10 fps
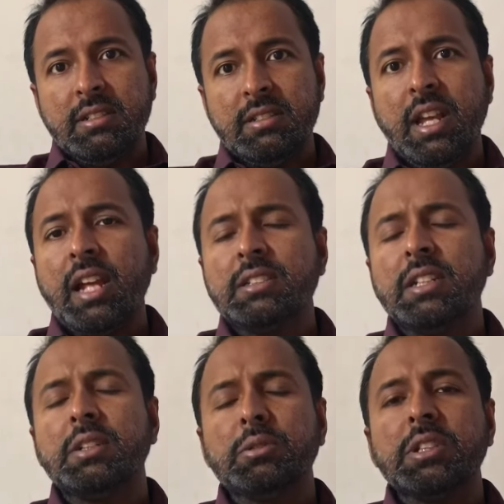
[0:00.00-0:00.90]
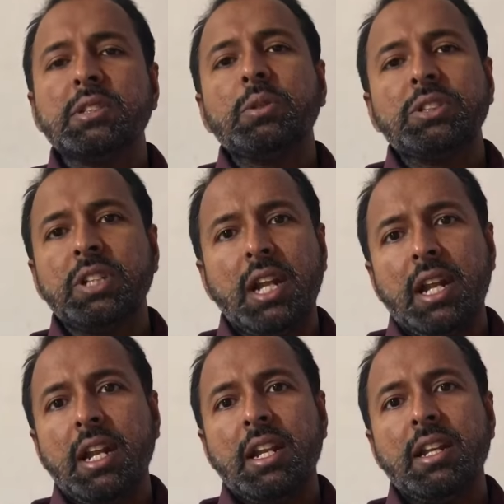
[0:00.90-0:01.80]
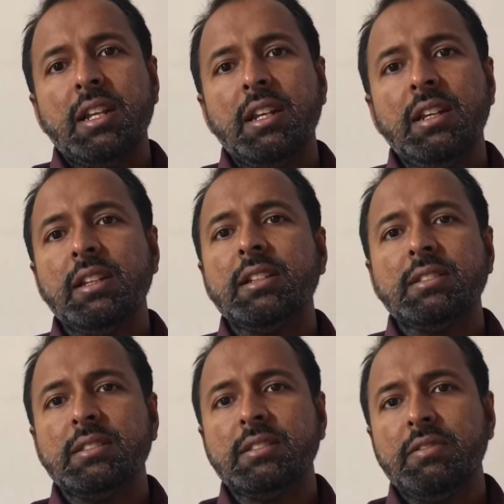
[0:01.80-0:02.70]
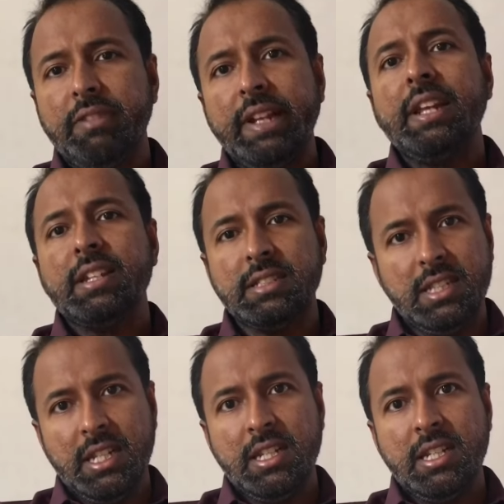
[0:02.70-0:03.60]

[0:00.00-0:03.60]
The answer to this question is very easy